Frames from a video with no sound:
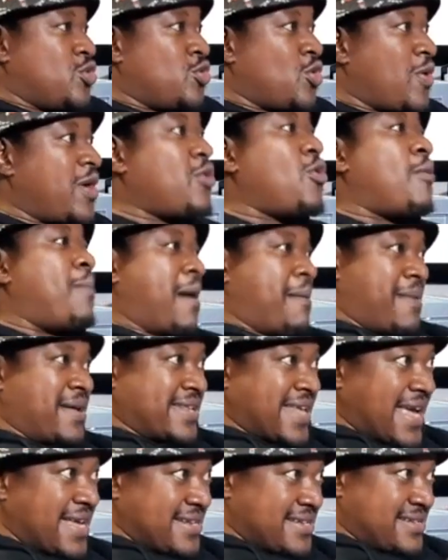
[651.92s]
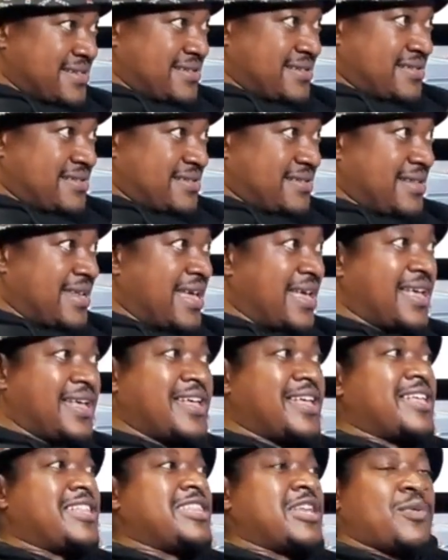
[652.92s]
you know when Obama died,
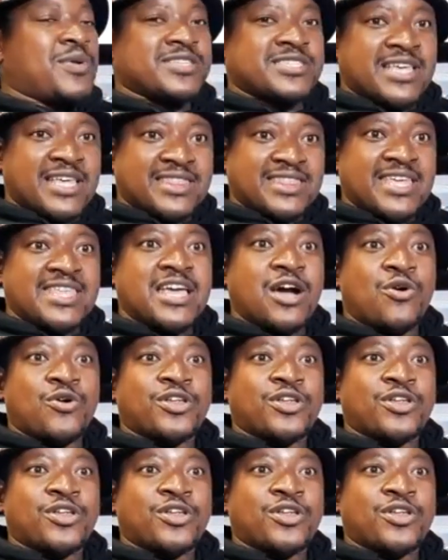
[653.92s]
there was a thing.